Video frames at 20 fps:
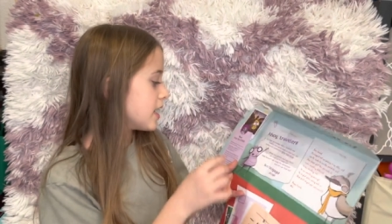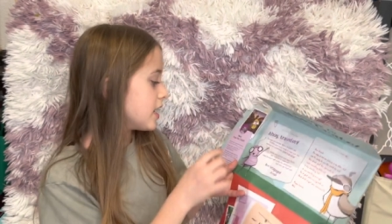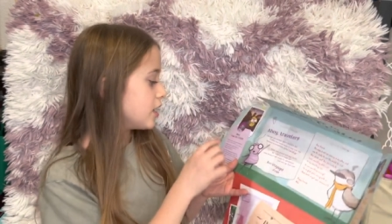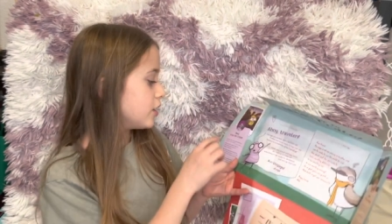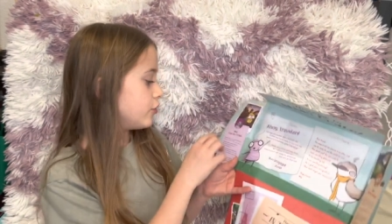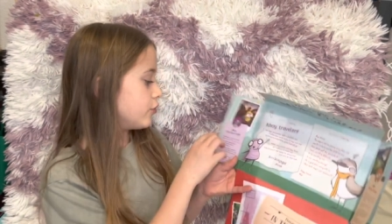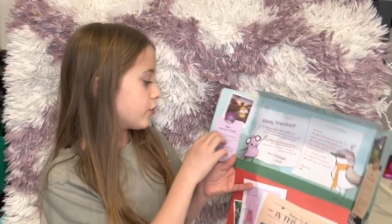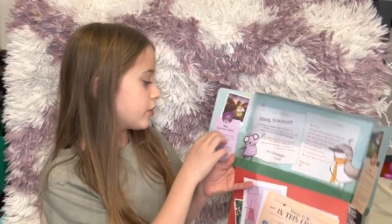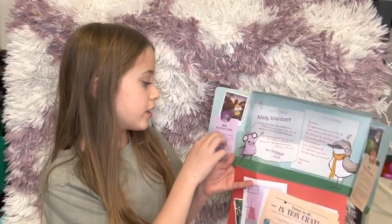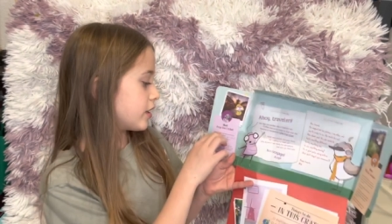
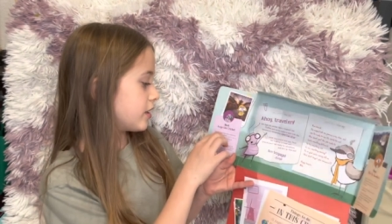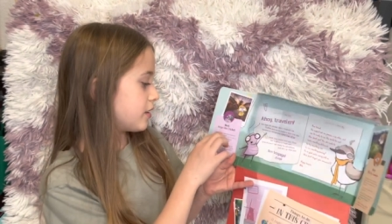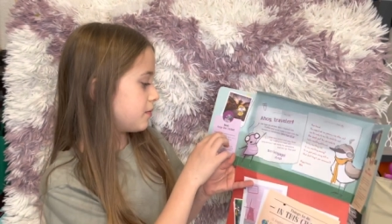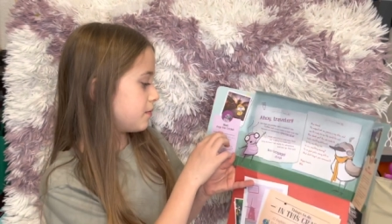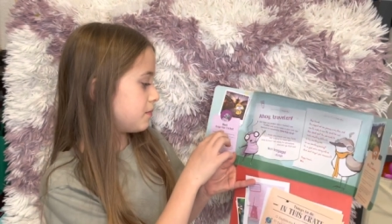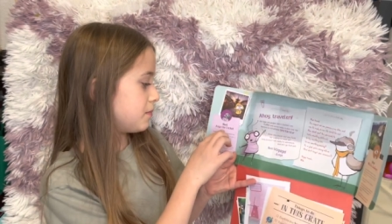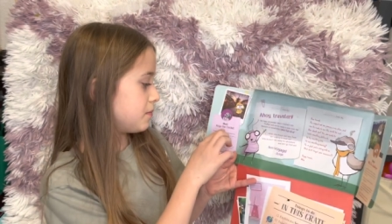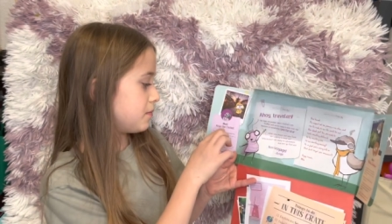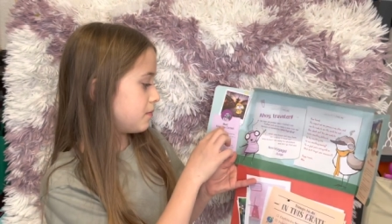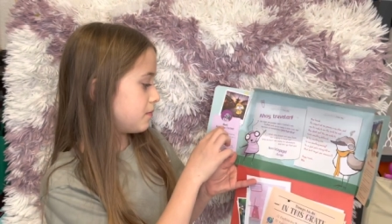You
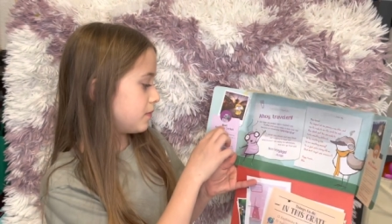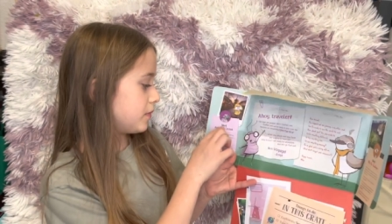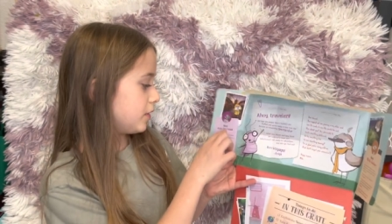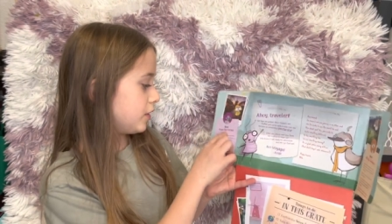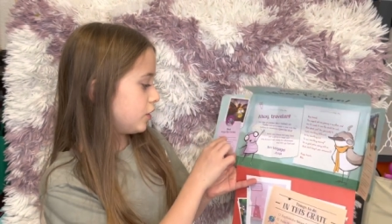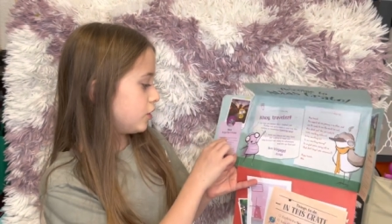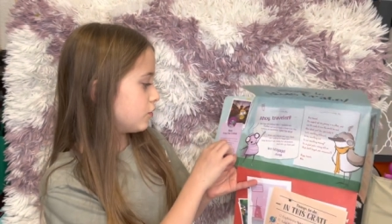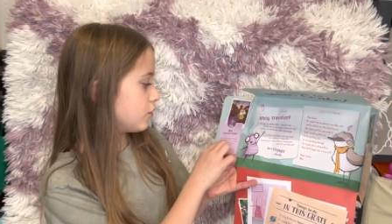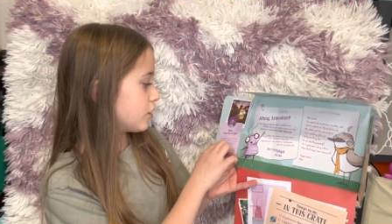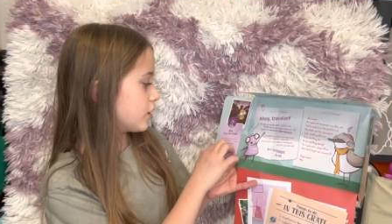could
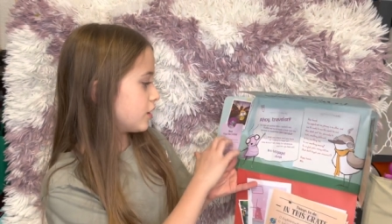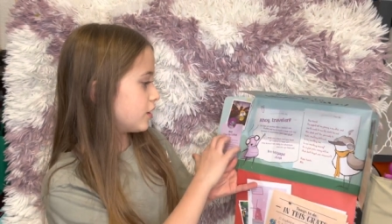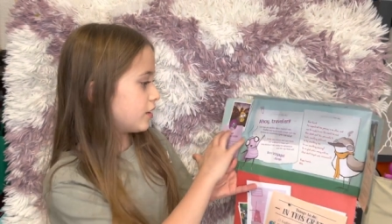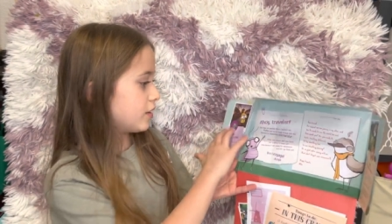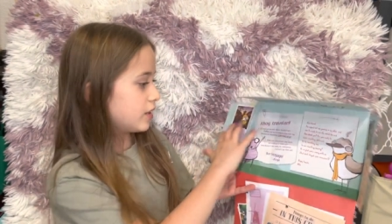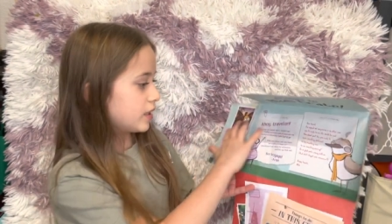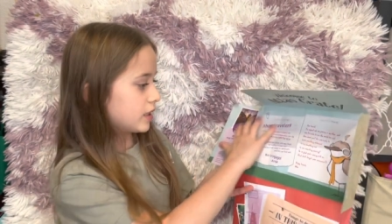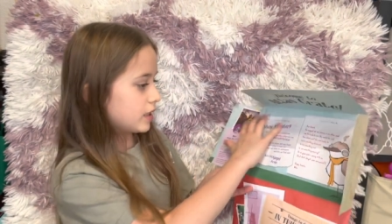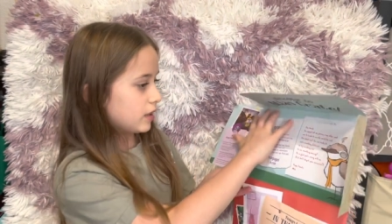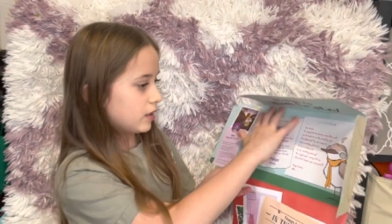
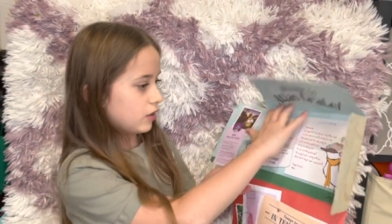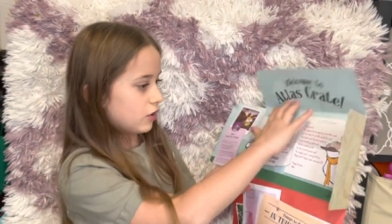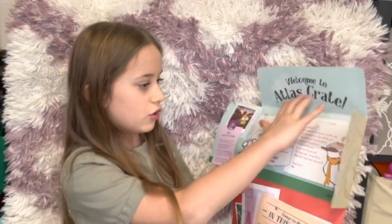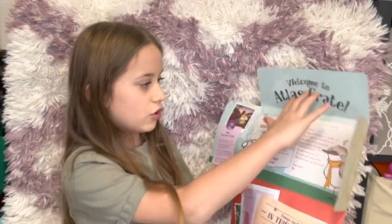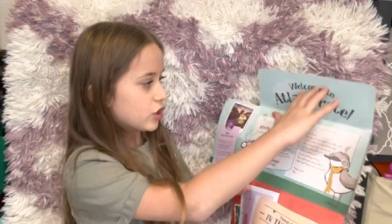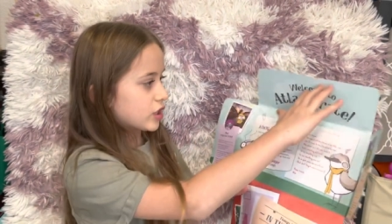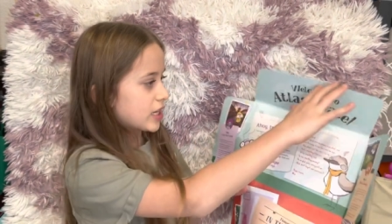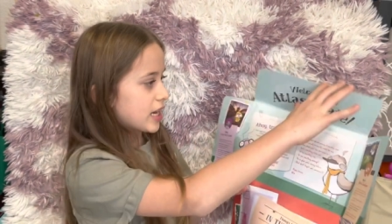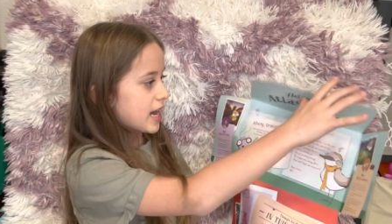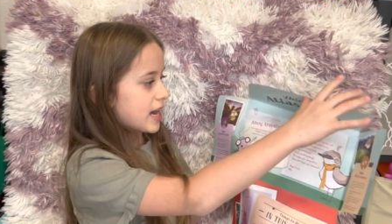
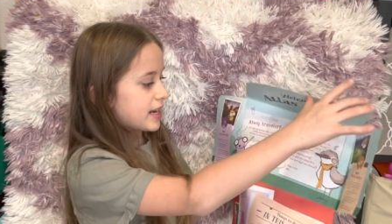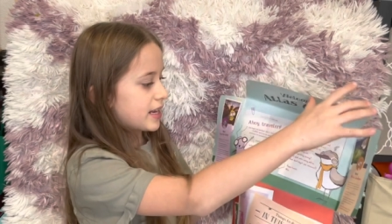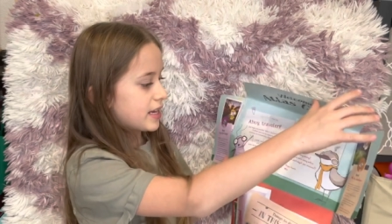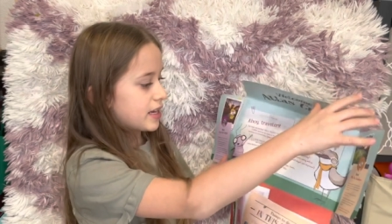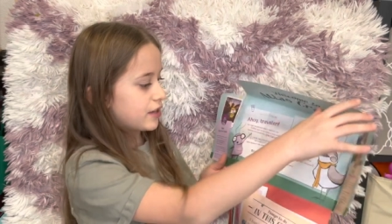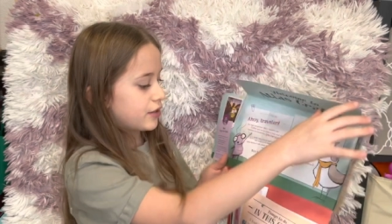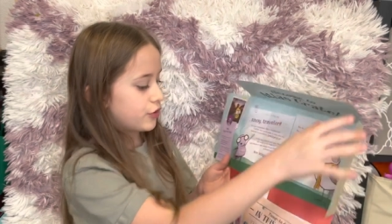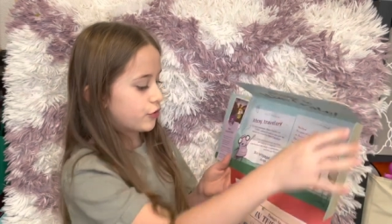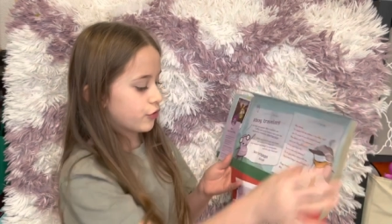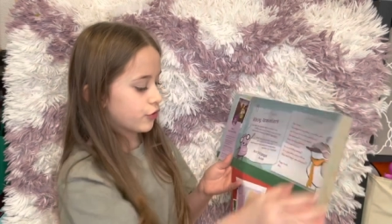look at
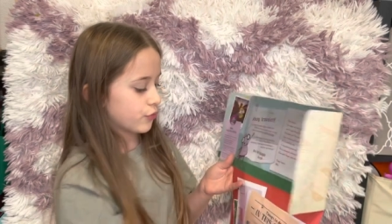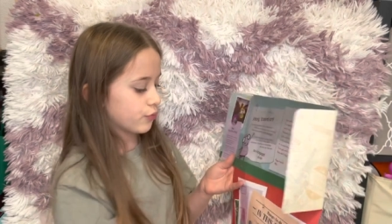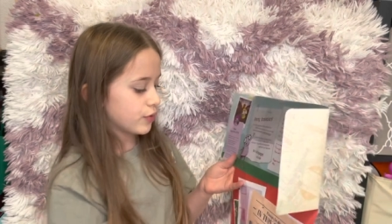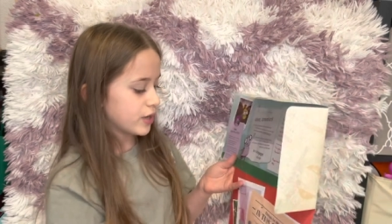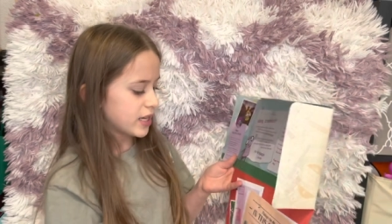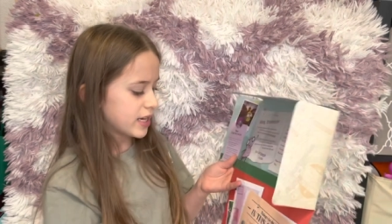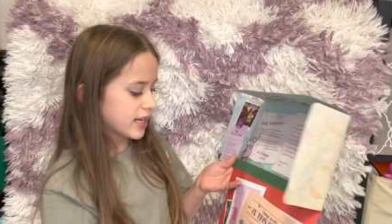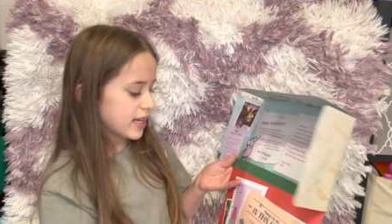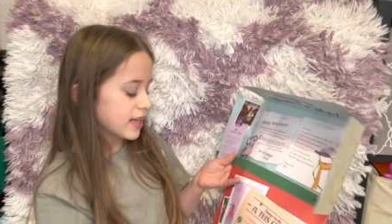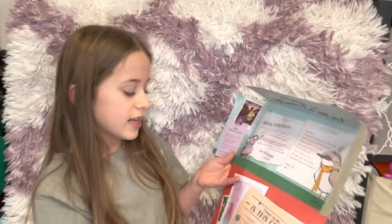it. You could
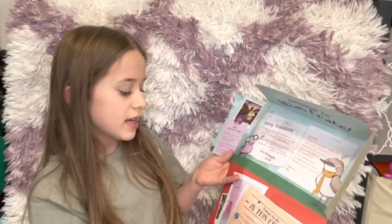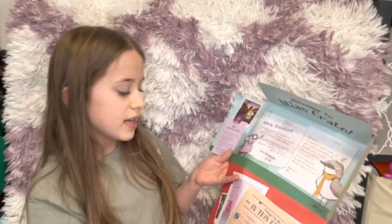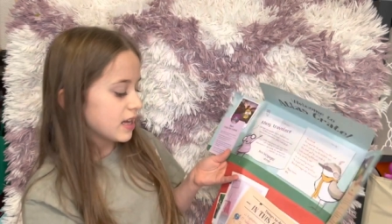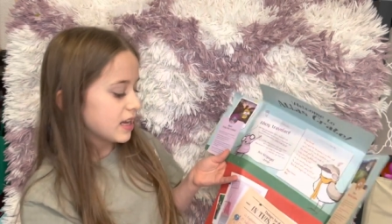read it.